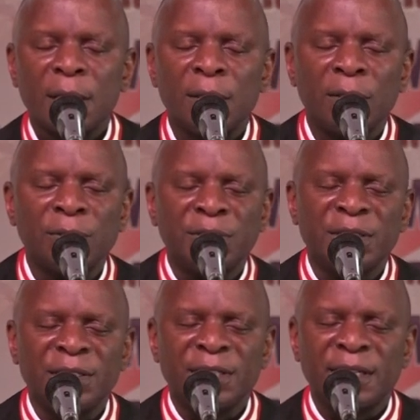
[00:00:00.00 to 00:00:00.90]
Lord
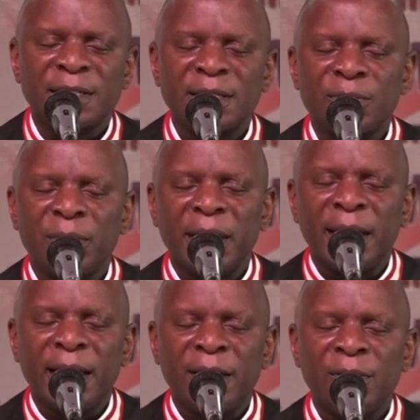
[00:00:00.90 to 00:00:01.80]
Jesus, we
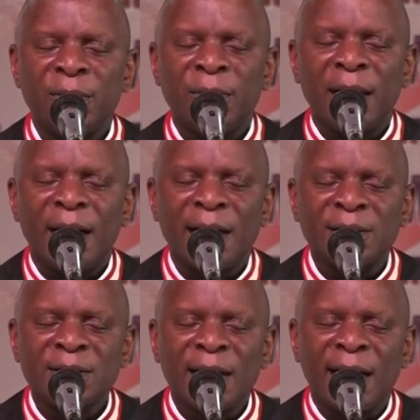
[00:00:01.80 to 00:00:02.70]
hear you
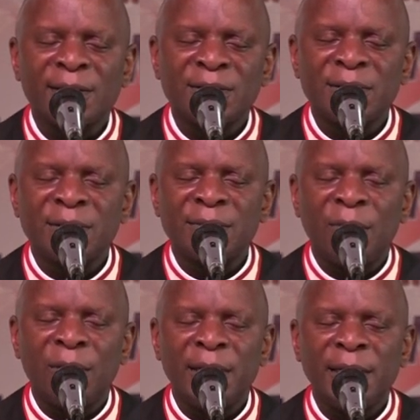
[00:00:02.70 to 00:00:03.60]
ask us this
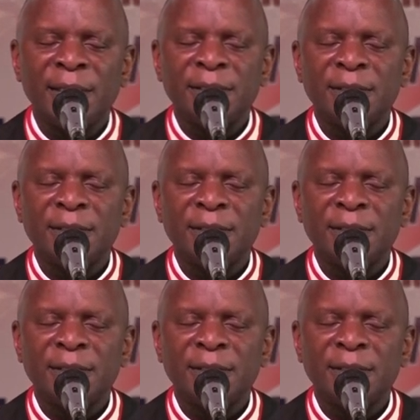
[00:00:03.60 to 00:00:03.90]
morning,